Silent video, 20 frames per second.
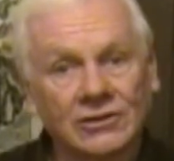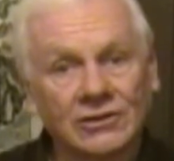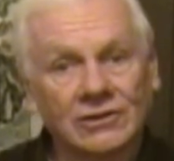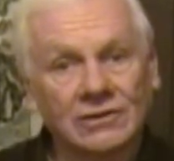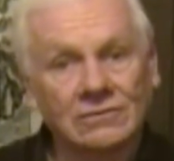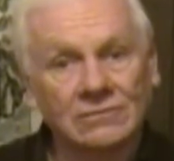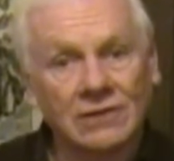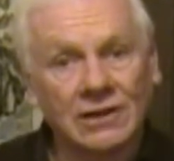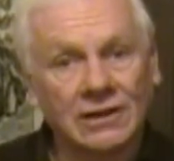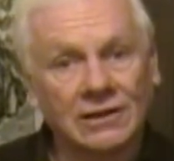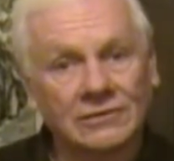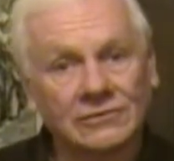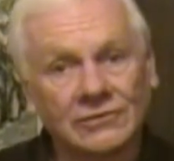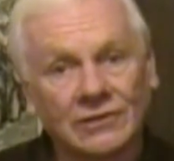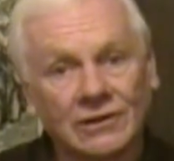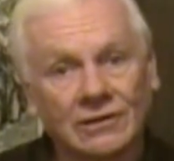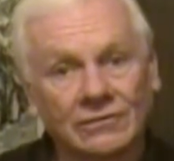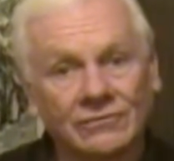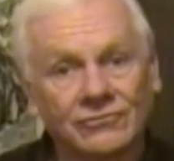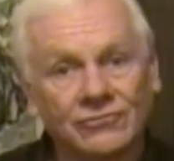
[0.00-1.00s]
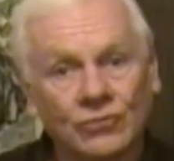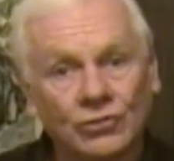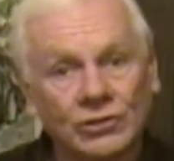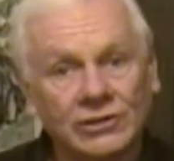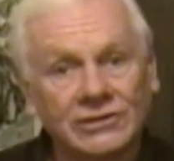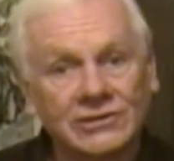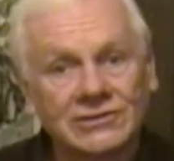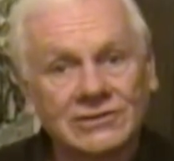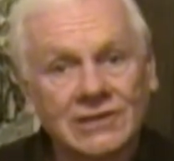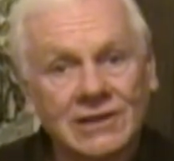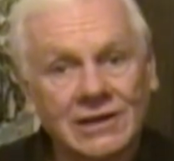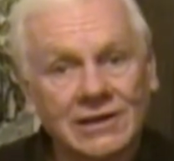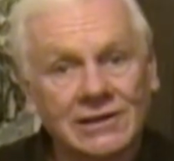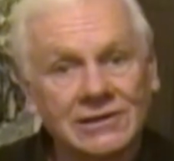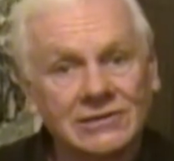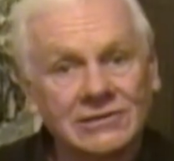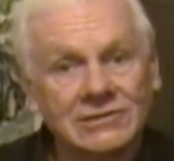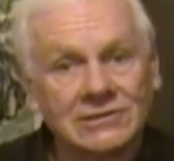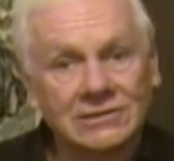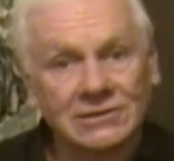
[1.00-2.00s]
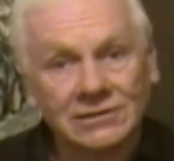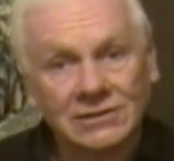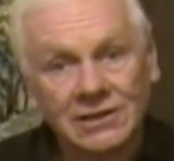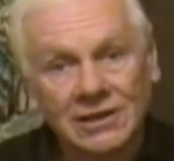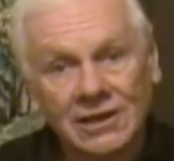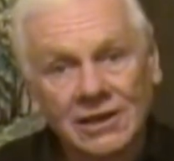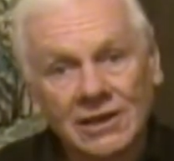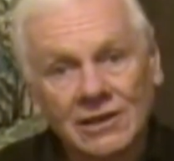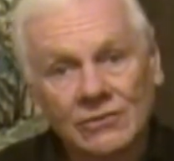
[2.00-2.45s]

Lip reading: look around all 40 sides and